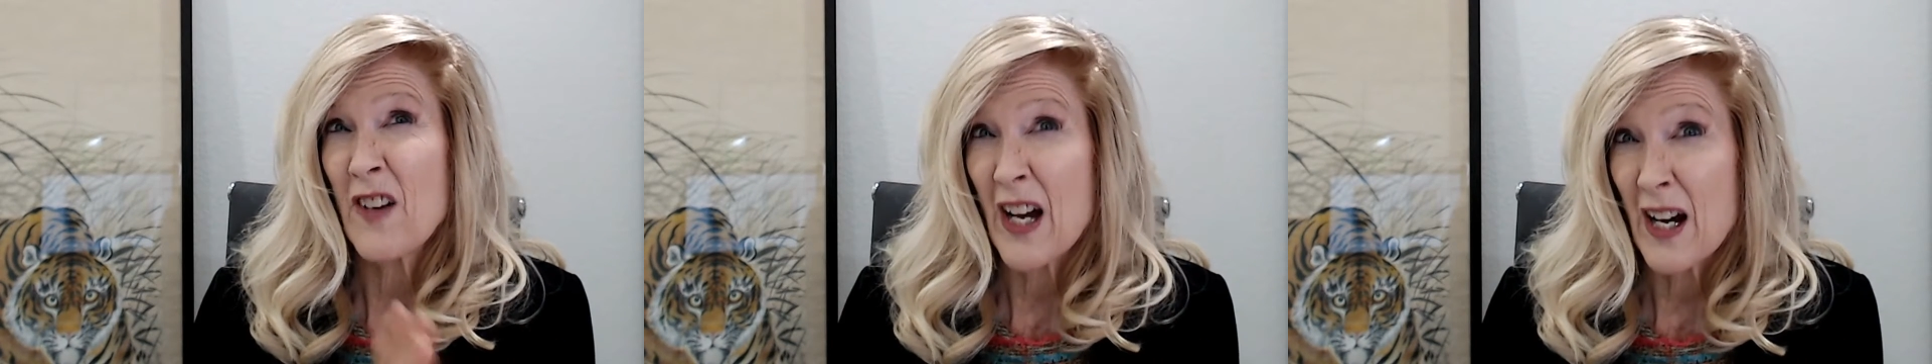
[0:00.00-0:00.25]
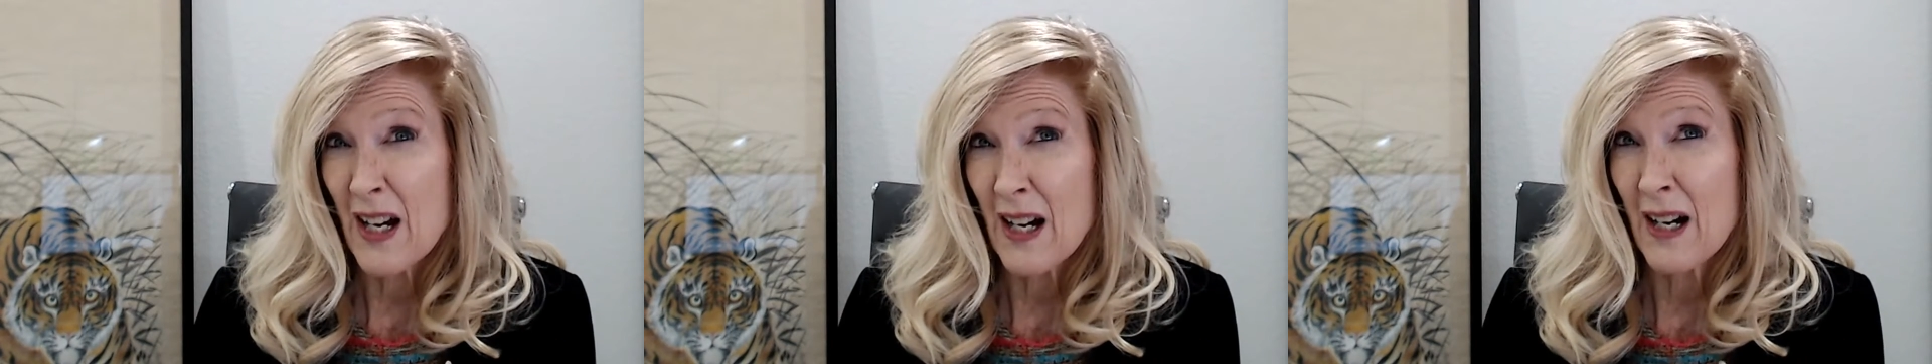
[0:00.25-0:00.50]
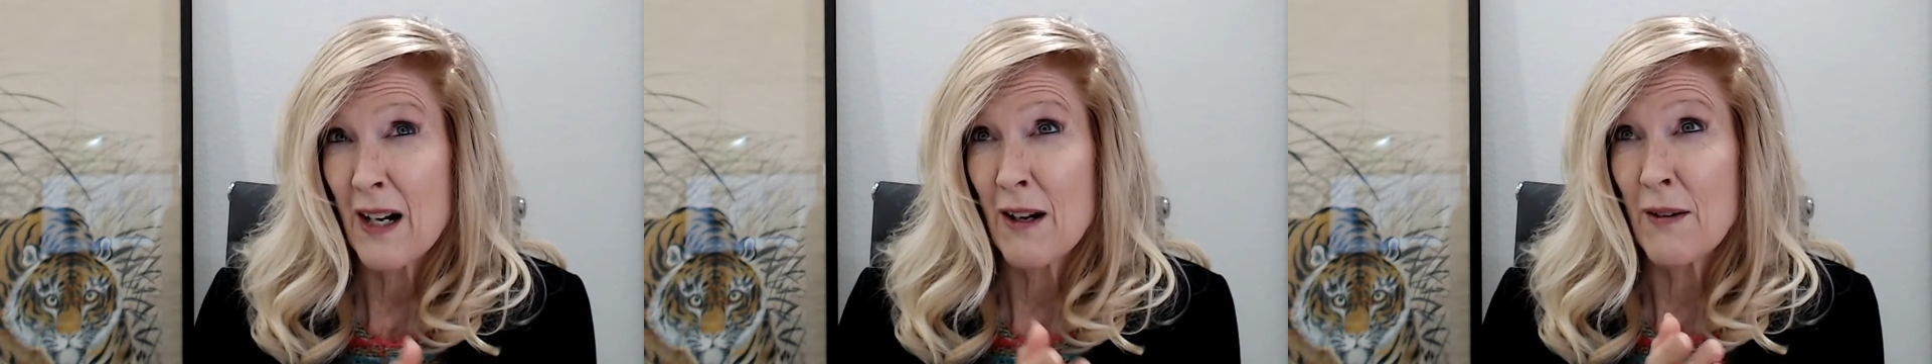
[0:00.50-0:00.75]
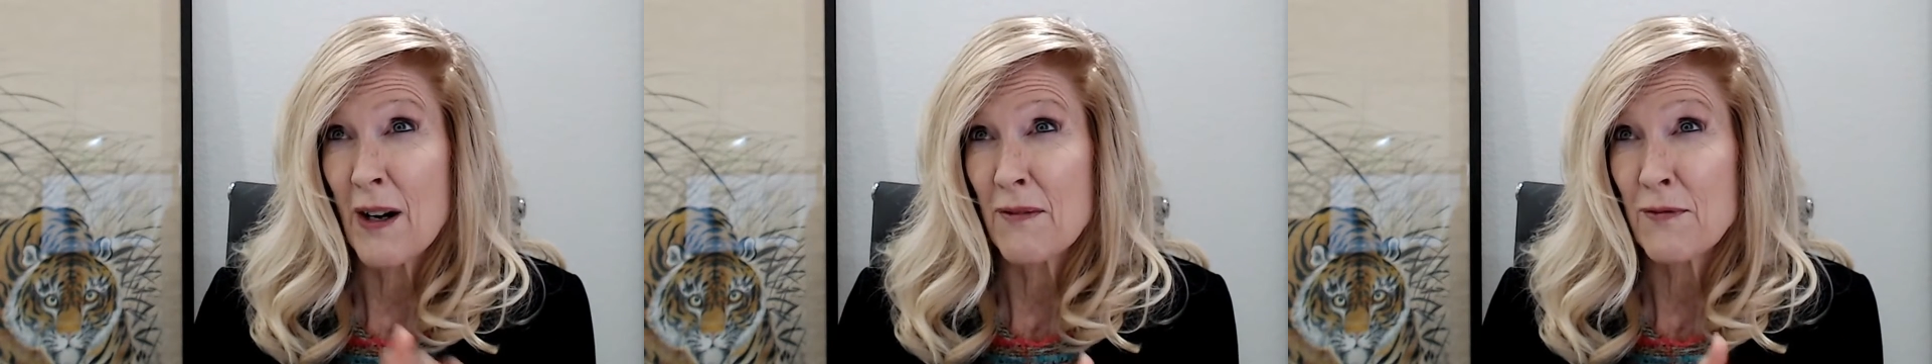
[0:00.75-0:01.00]

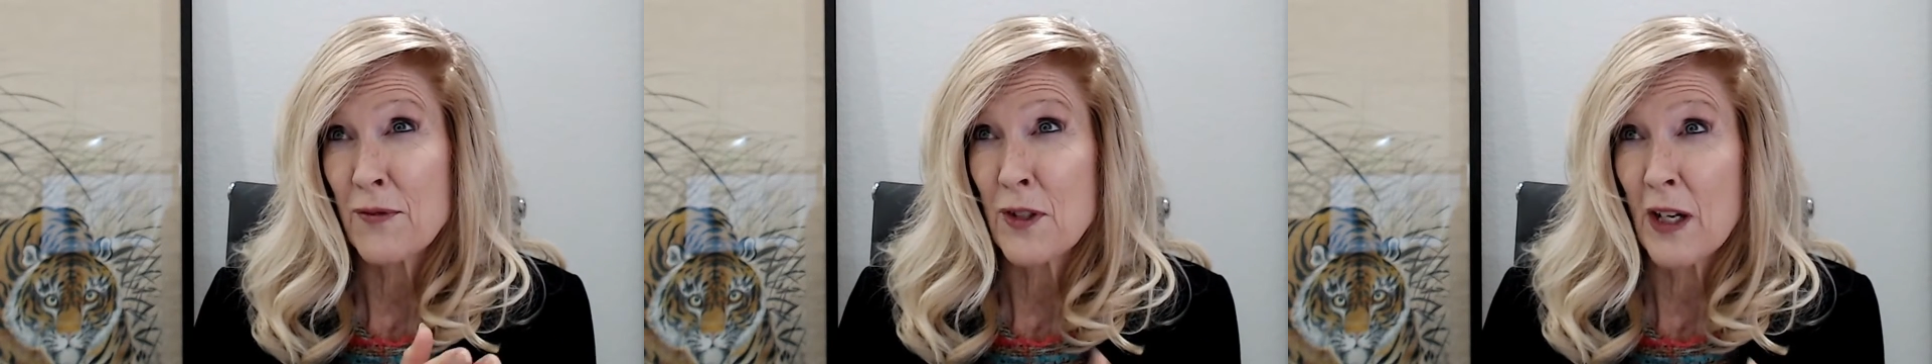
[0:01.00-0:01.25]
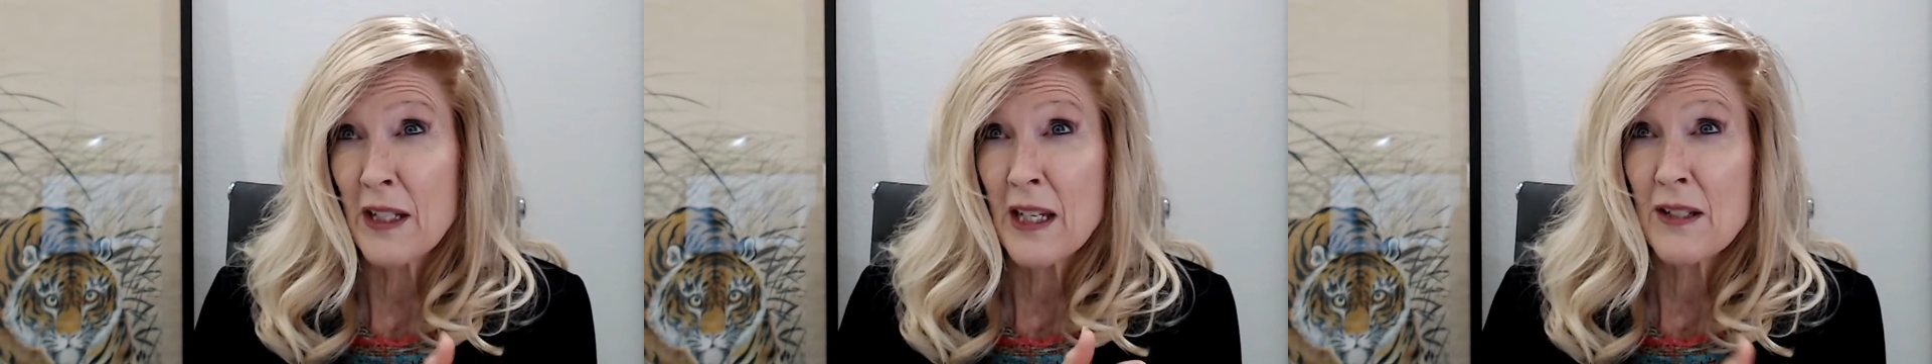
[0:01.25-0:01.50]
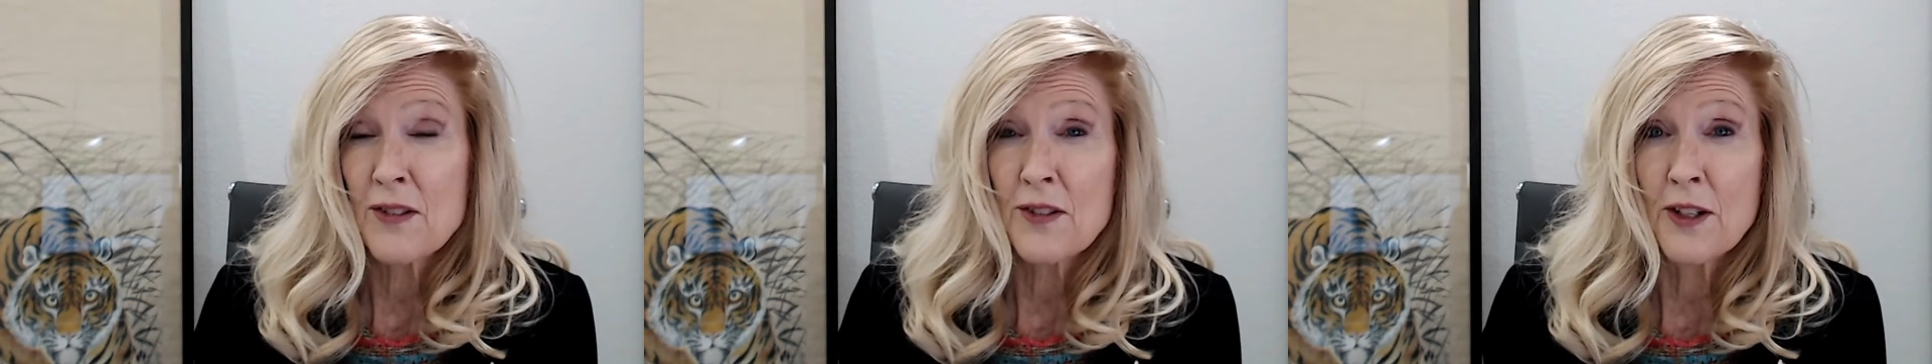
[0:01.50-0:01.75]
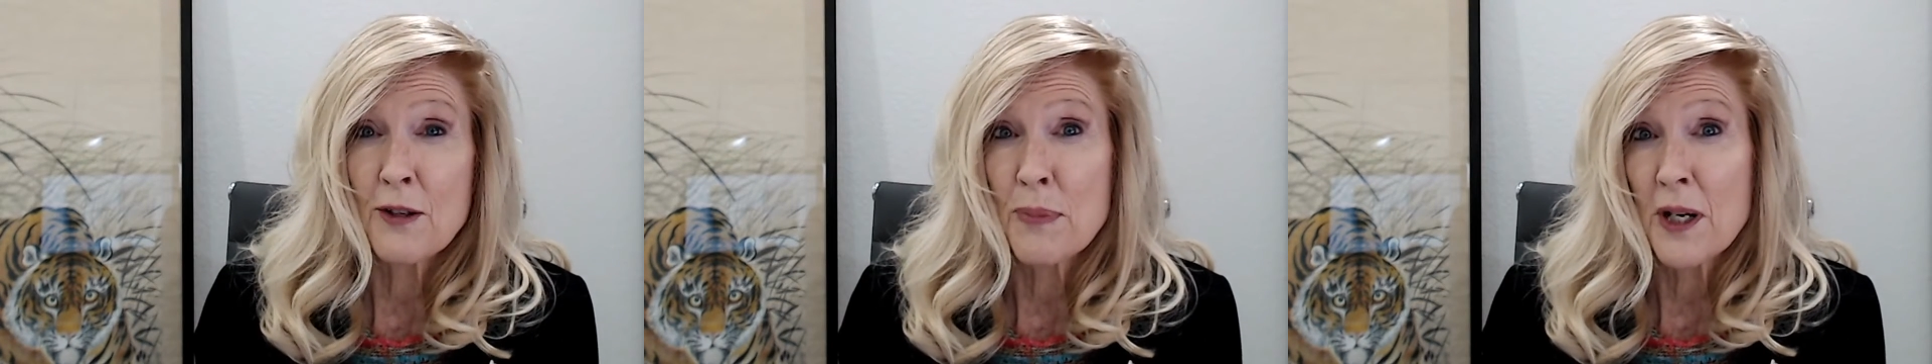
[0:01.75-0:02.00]
against
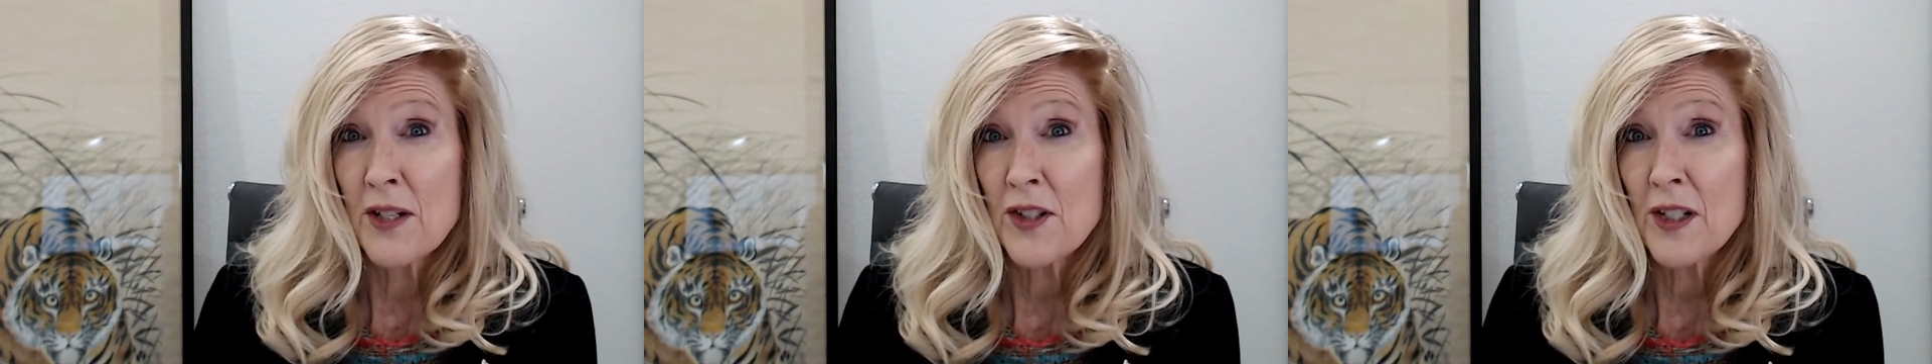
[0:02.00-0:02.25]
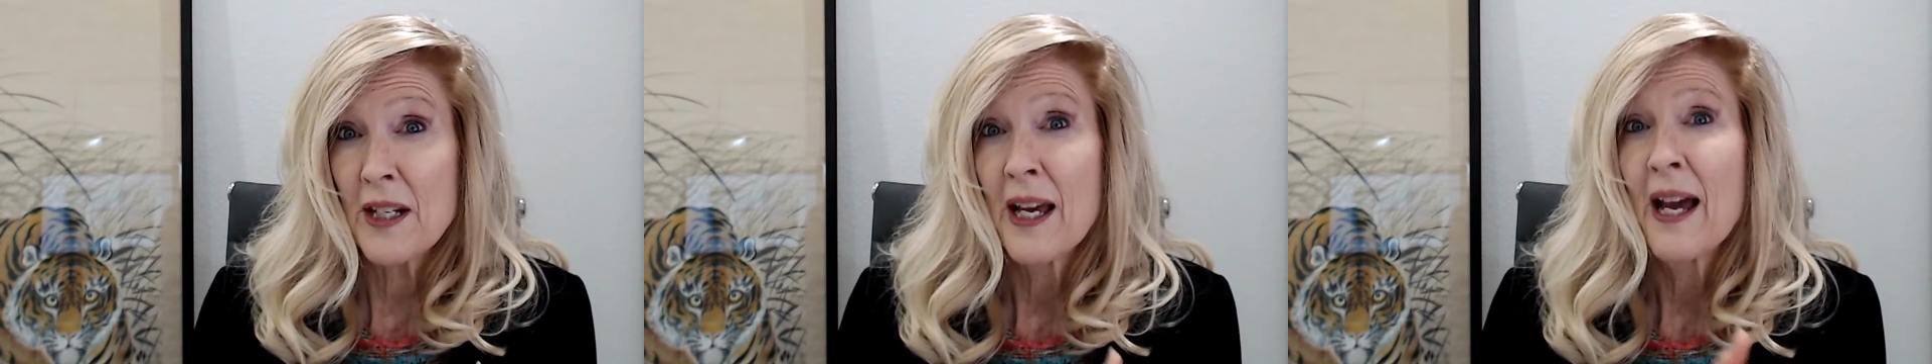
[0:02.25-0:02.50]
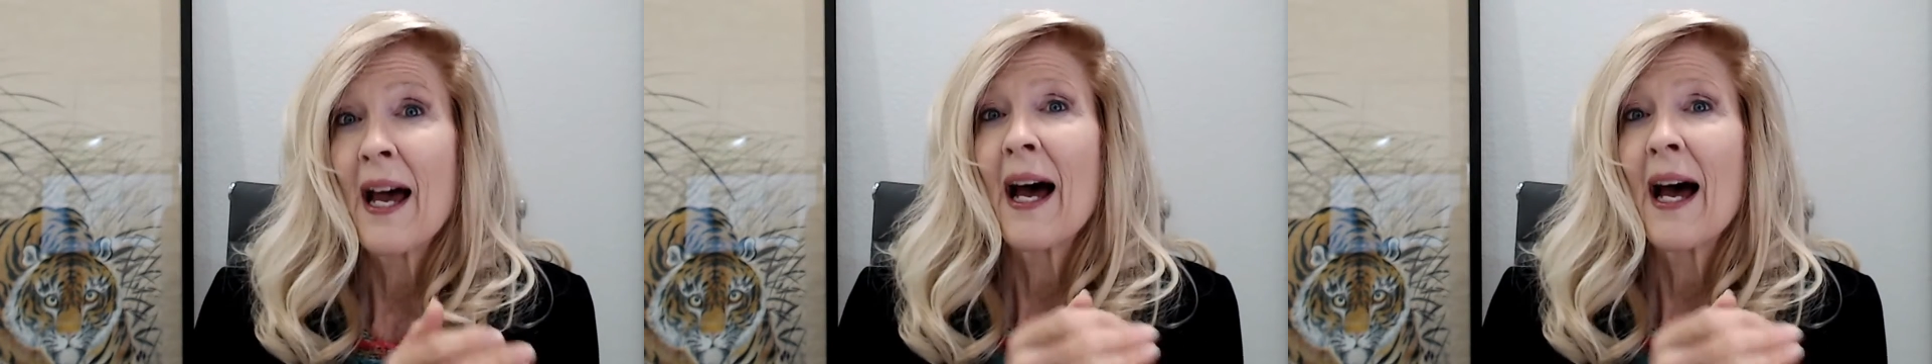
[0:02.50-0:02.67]
their budget